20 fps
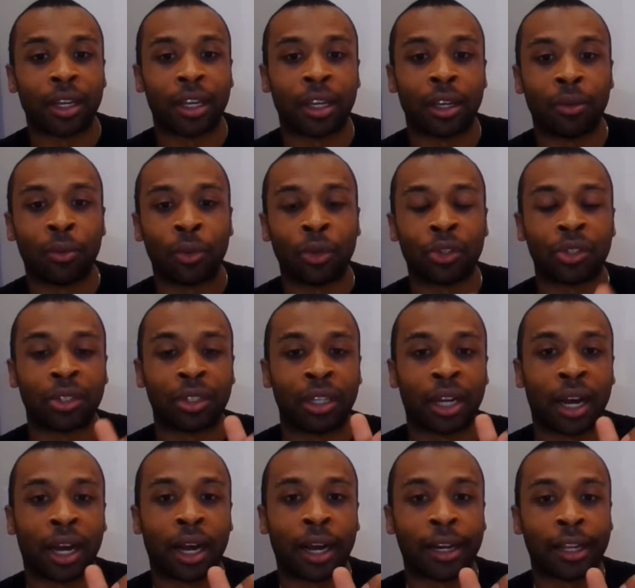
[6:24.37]
it was
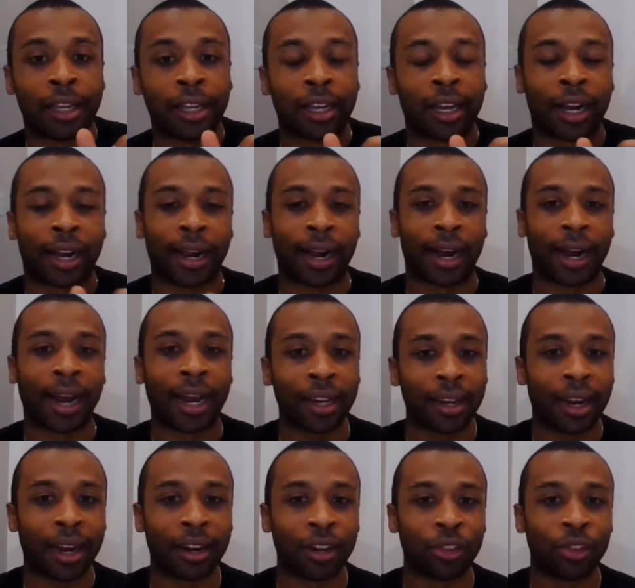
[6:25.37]
God, he
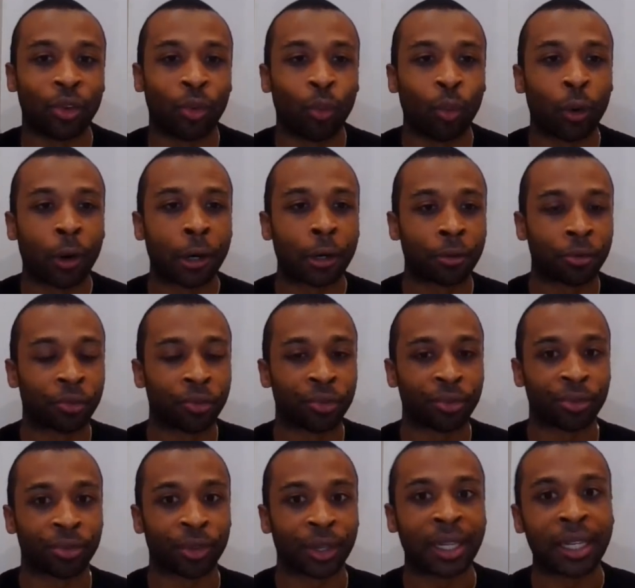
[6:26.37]
highlighted the word
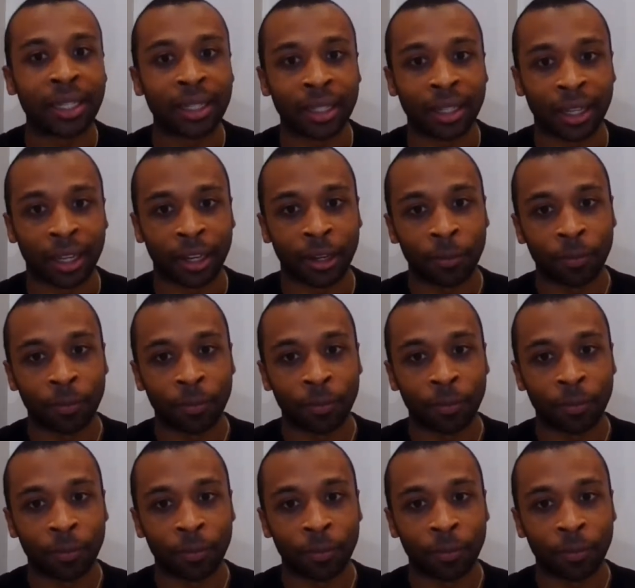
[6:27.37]
freely.